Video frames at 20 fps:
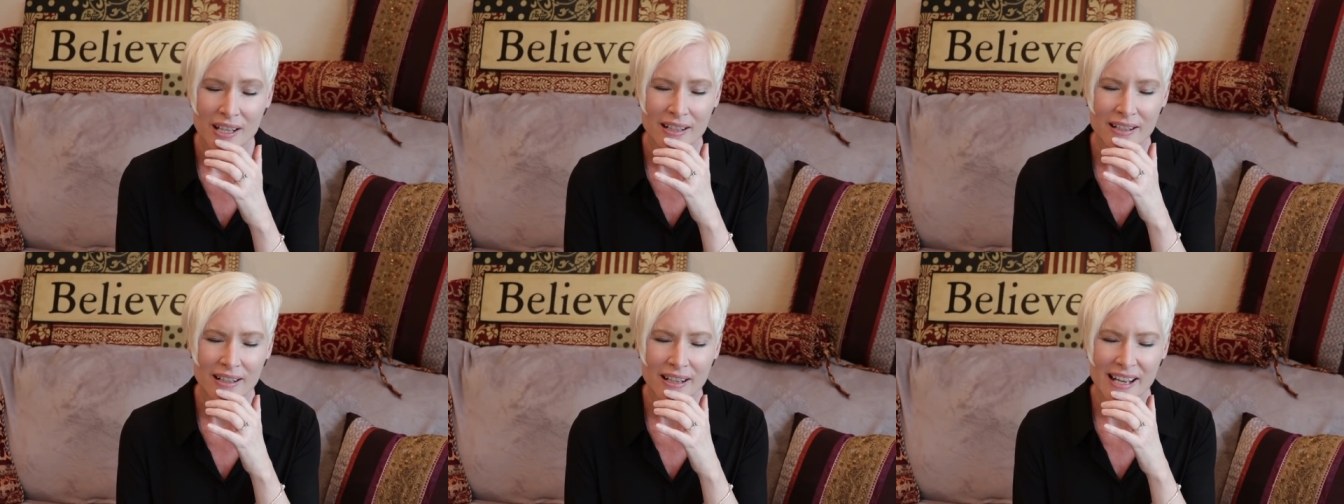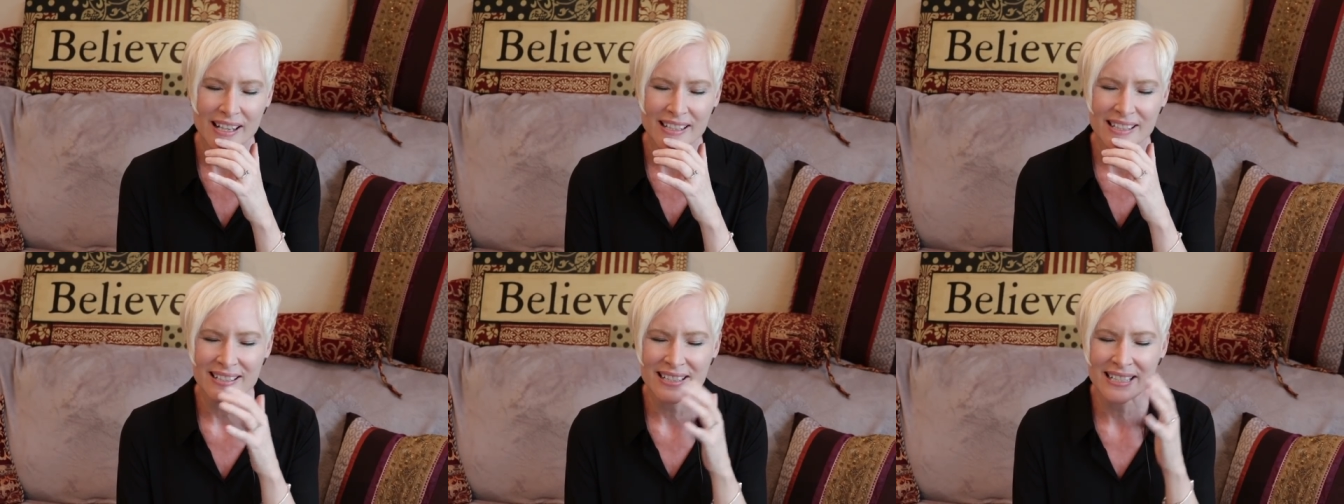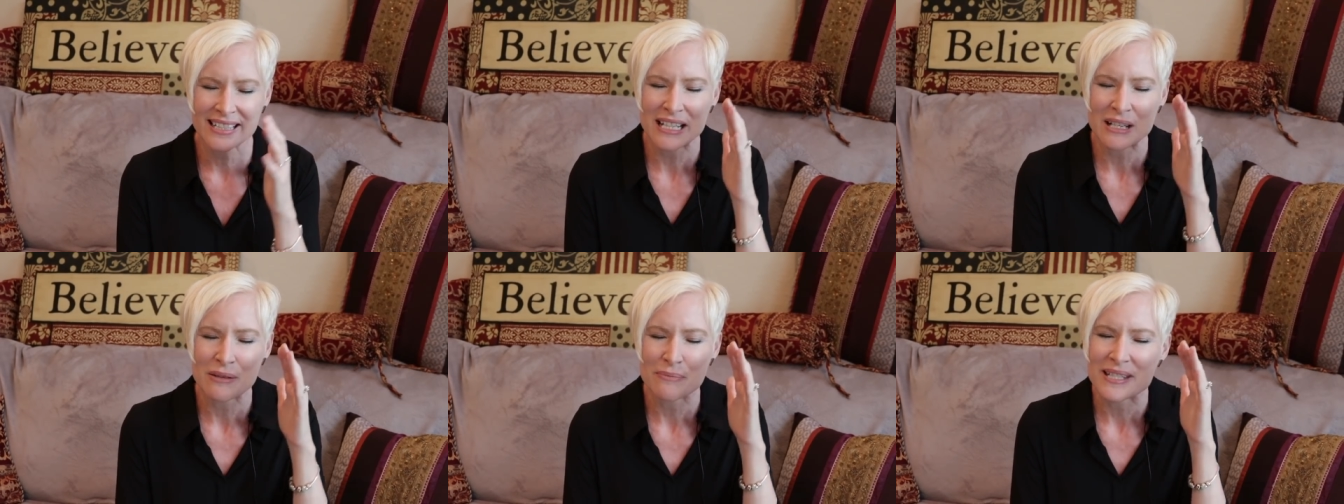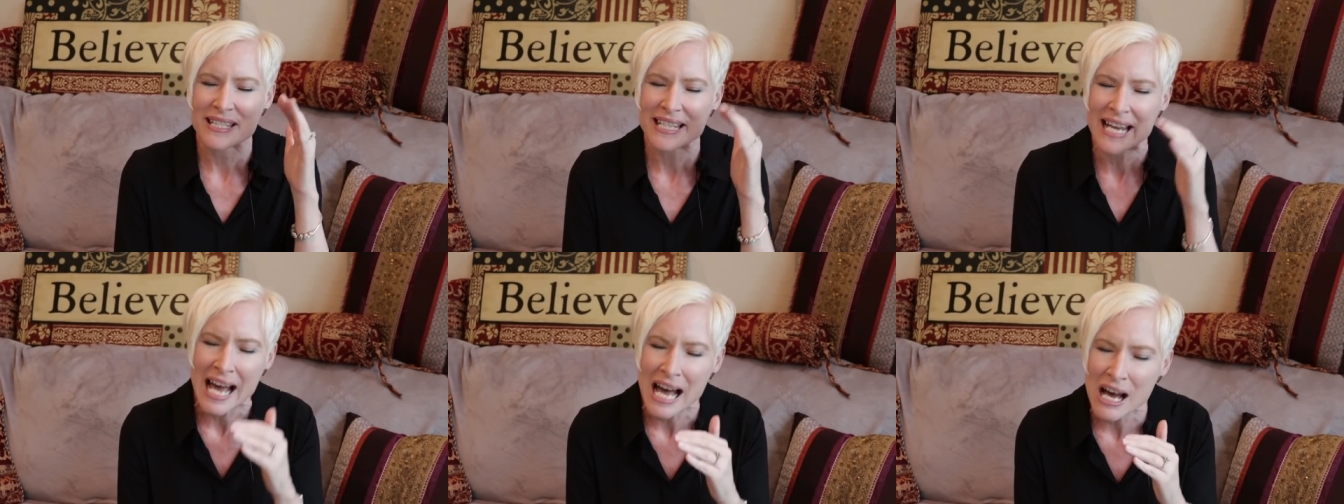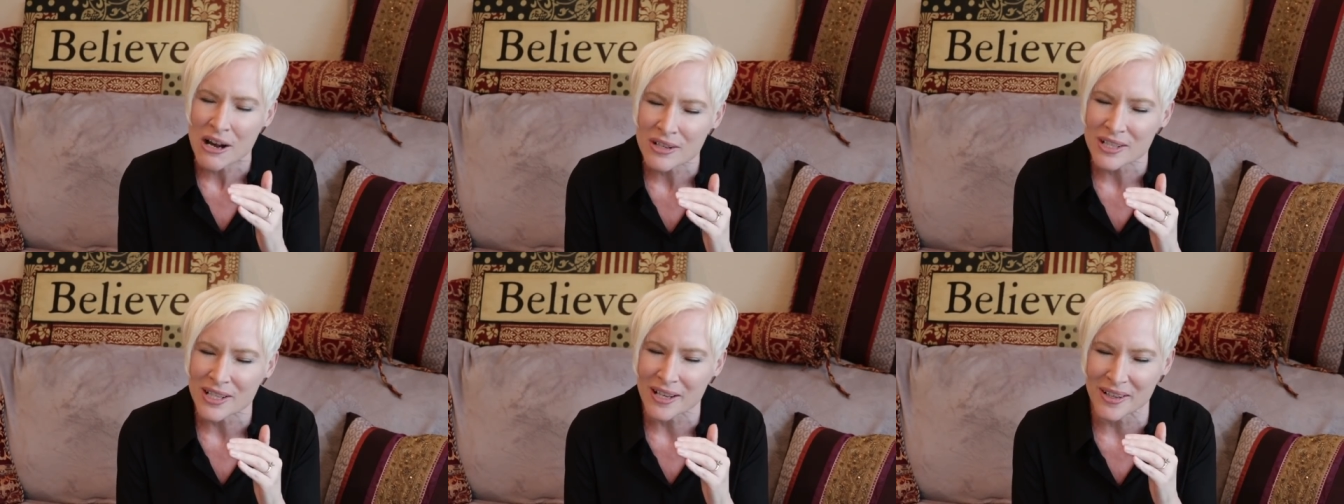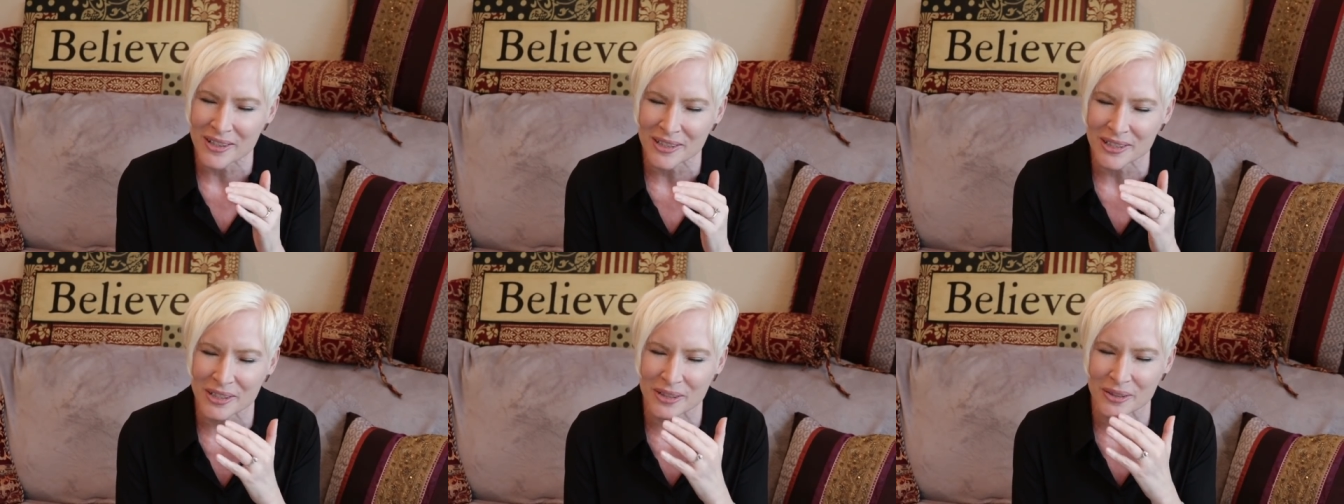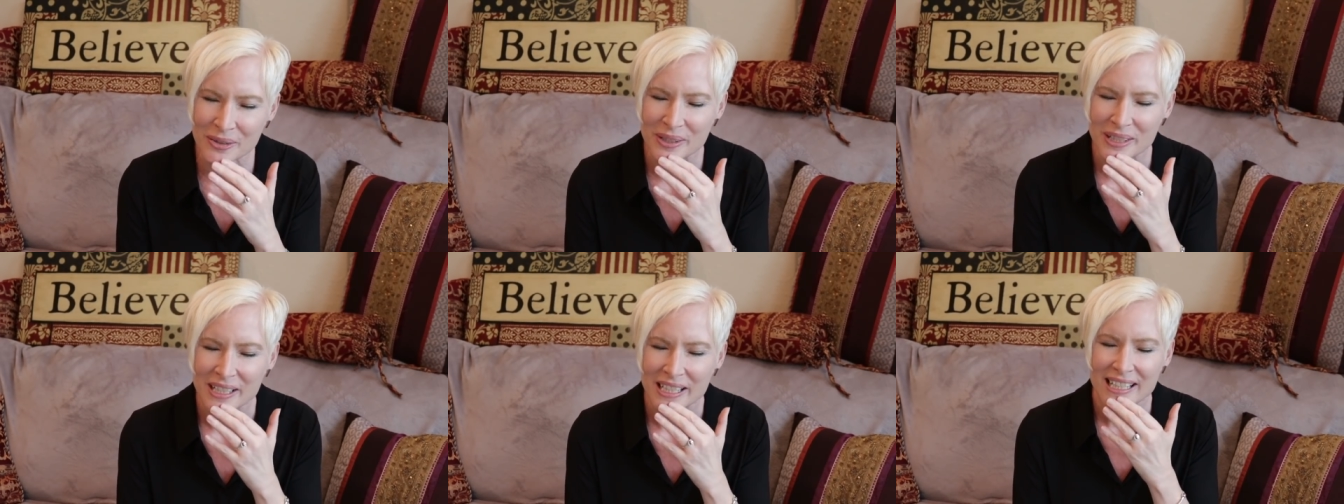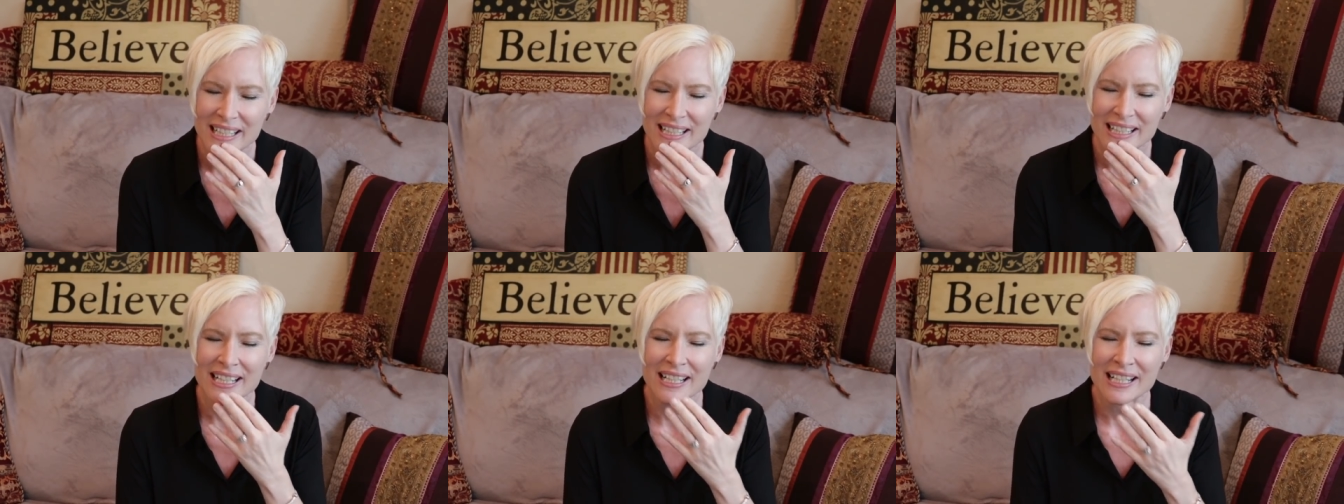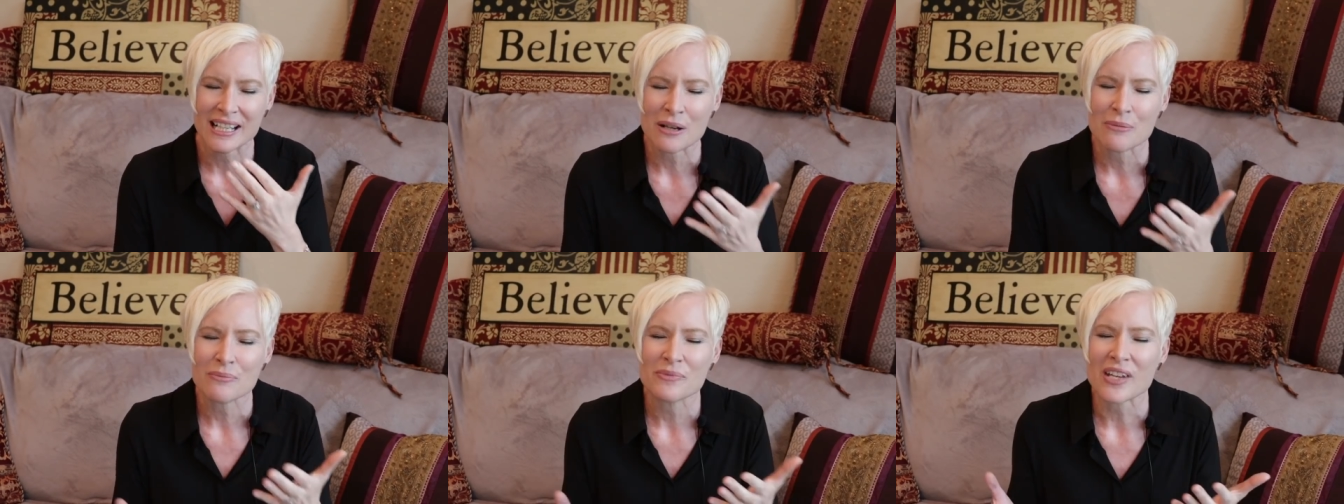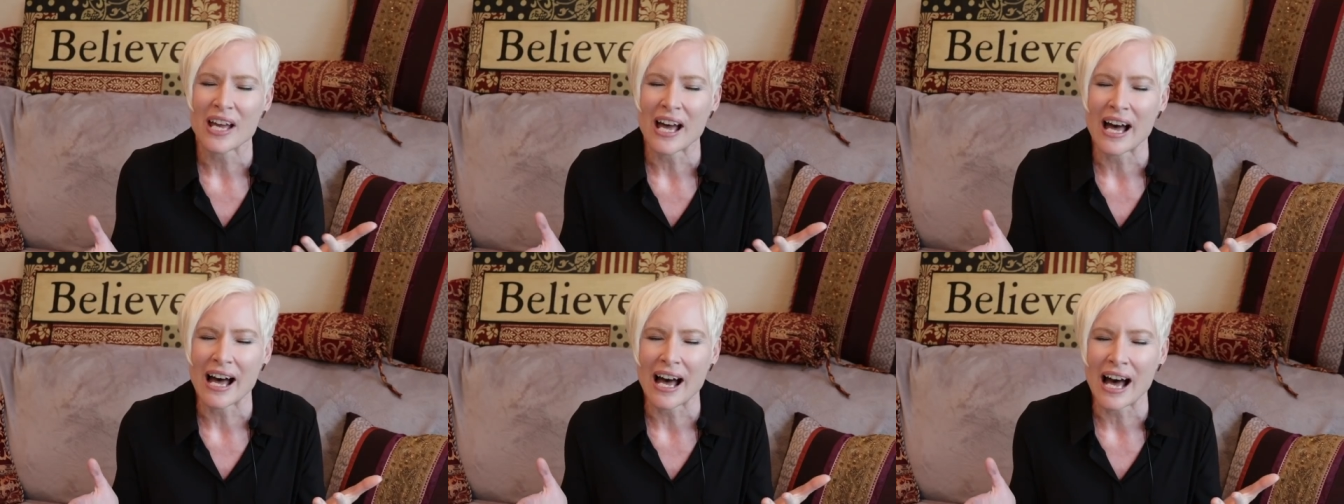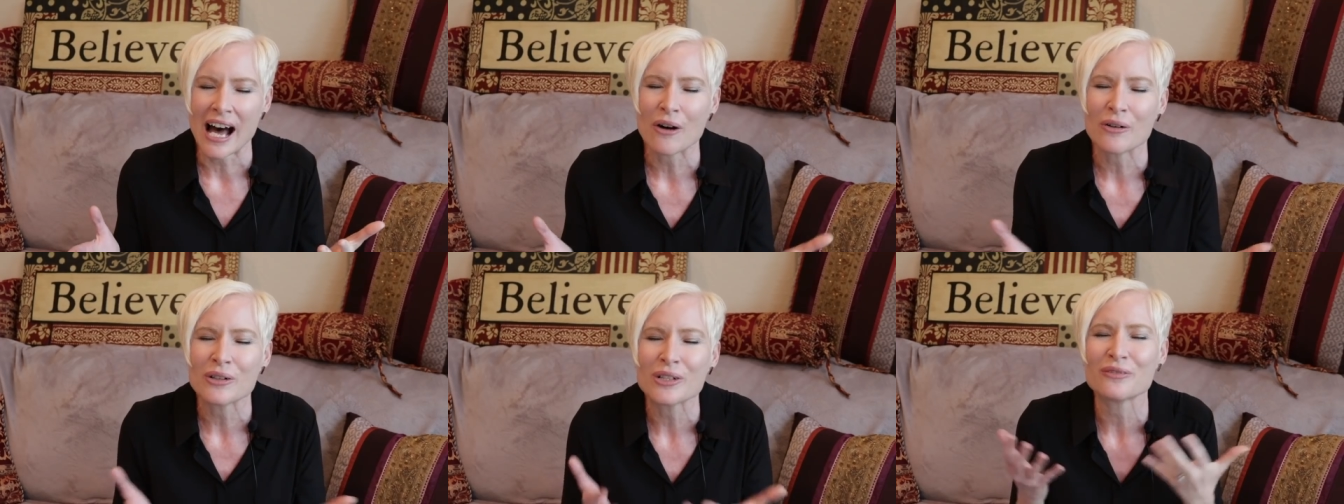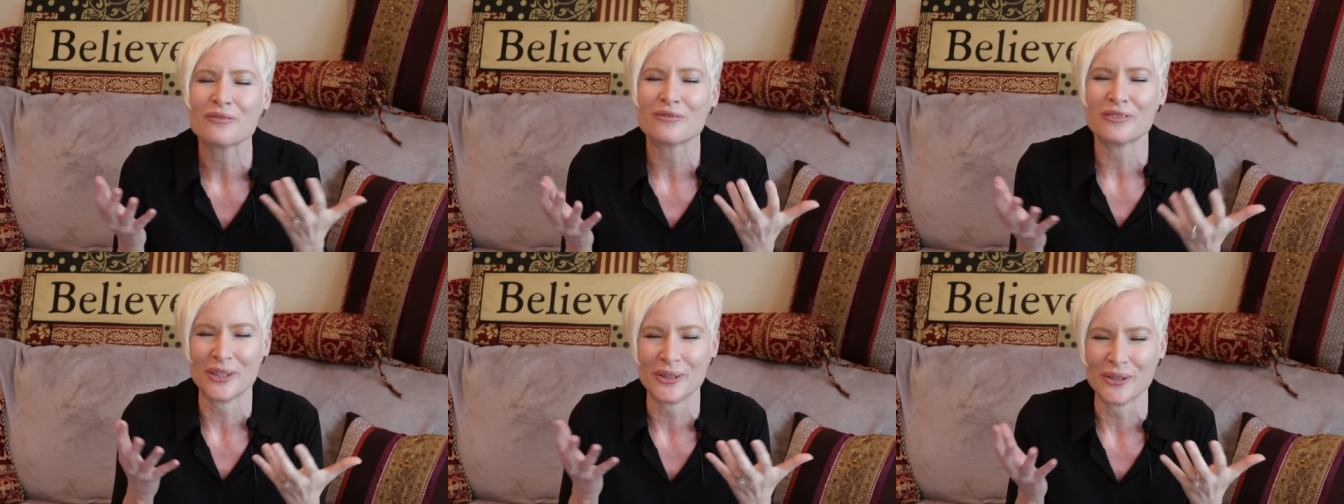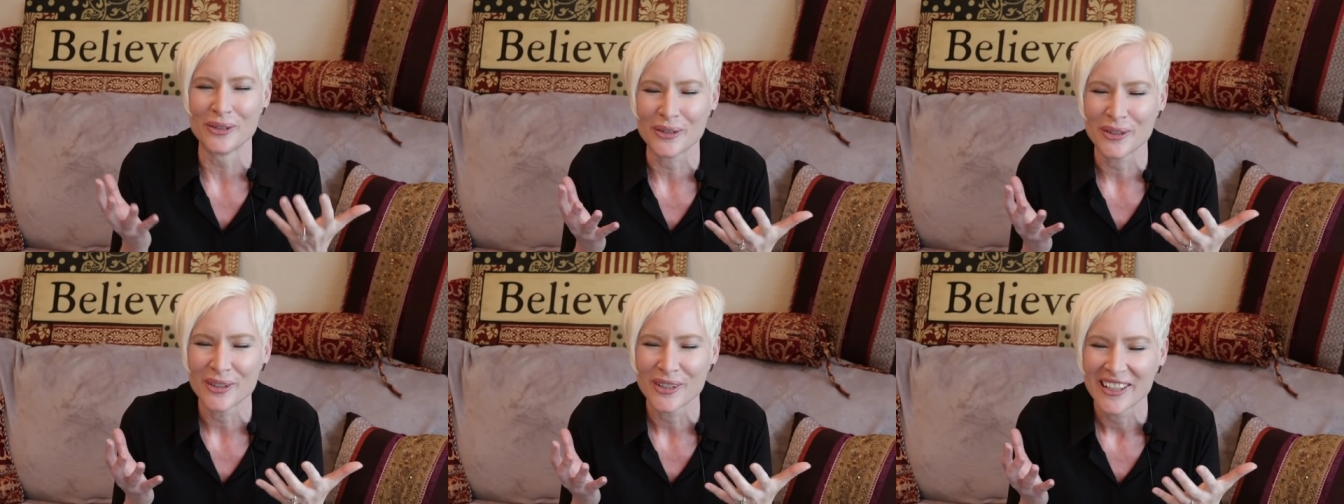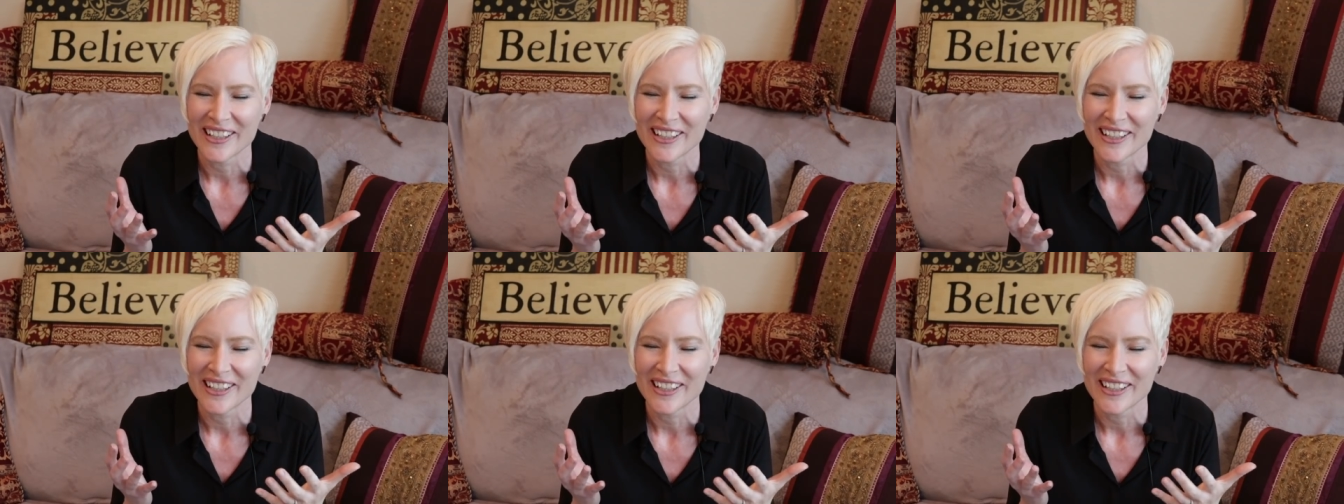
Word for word: it doesn't come down on you, it comes out of you.